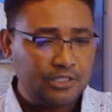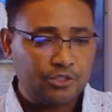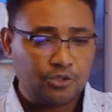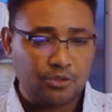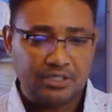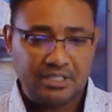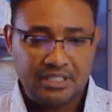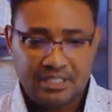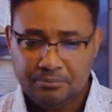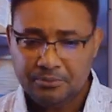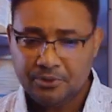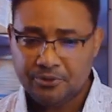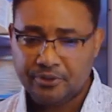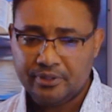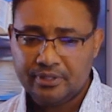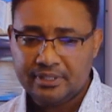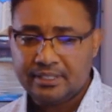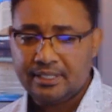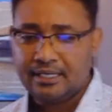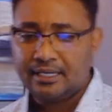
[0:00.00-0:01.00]
So
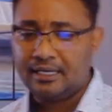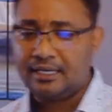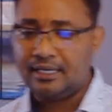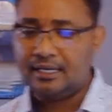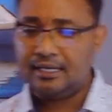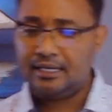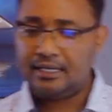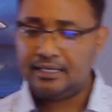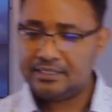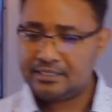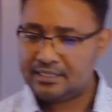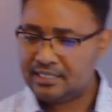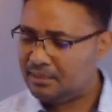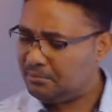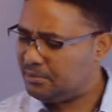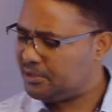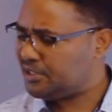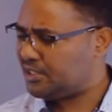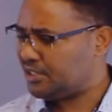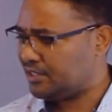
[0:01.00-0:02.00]
Nimrod
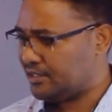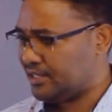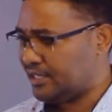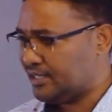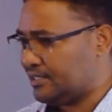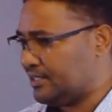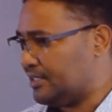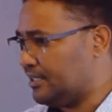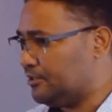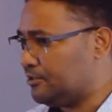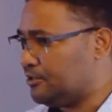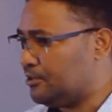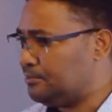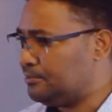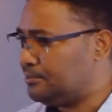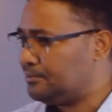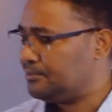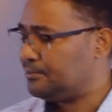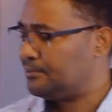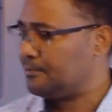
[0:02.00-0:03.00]
established a great
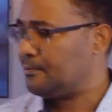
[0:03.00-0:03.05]
kingdom